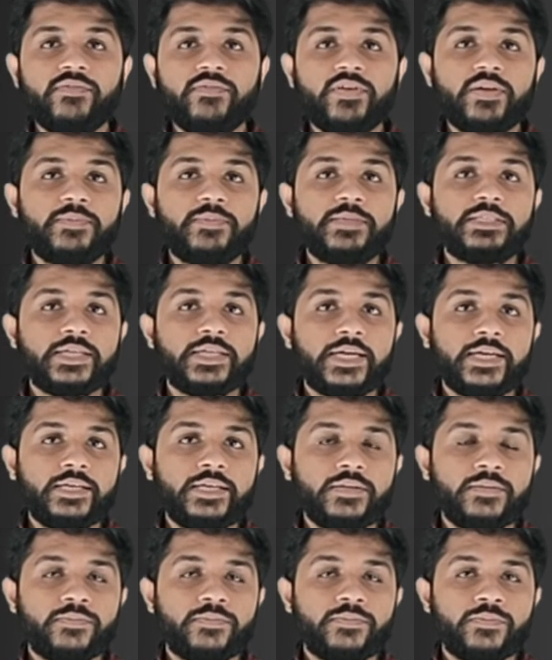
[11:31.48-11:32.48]
will be
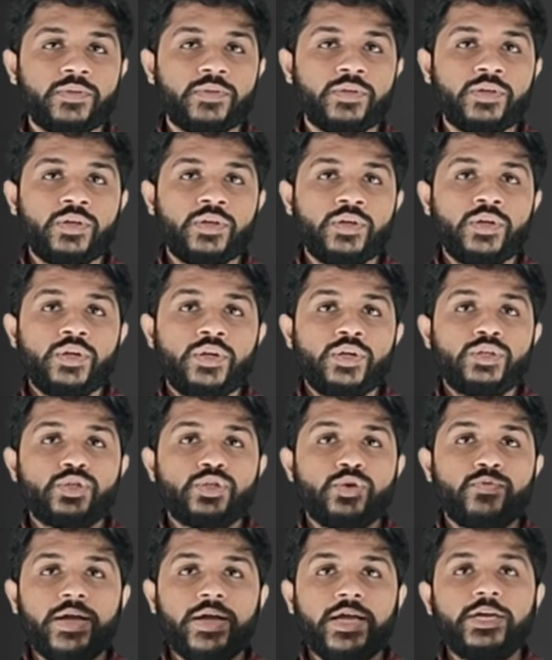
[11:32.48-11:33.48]
set?
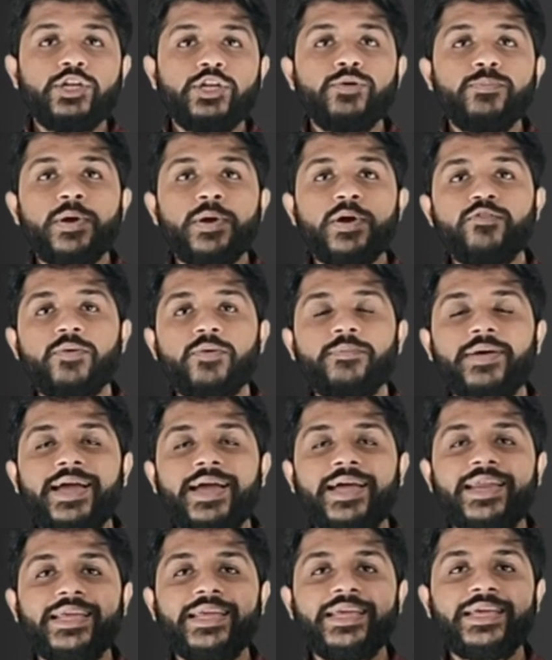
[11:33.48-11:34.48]
So when you perform
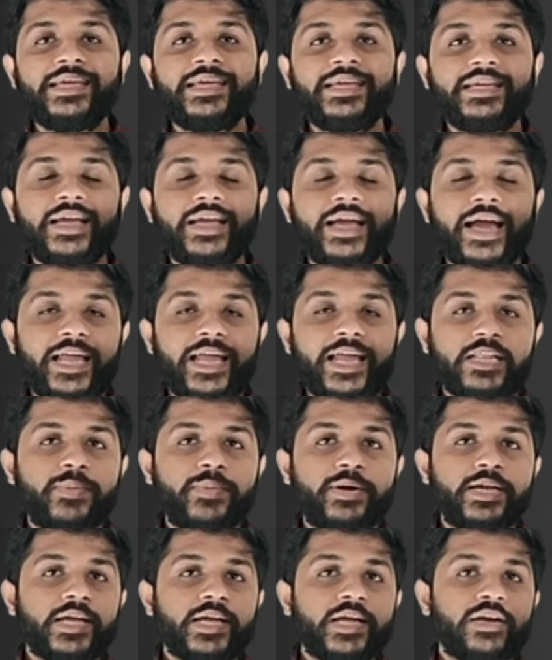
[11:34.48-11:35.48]
any
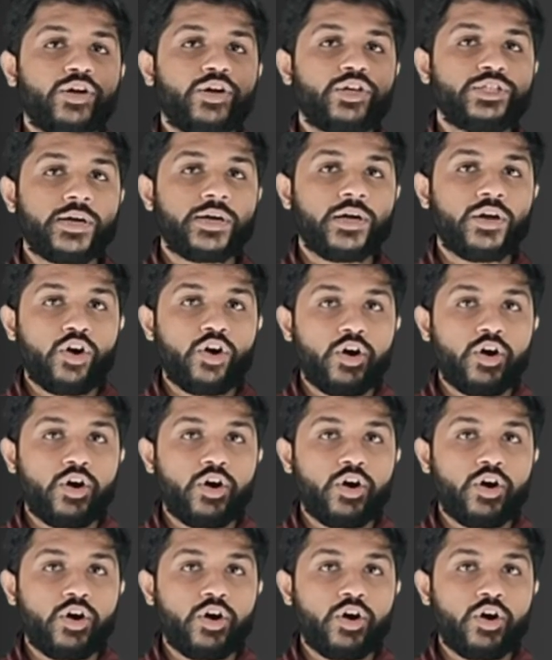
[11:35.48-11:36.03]
arithmetic and logical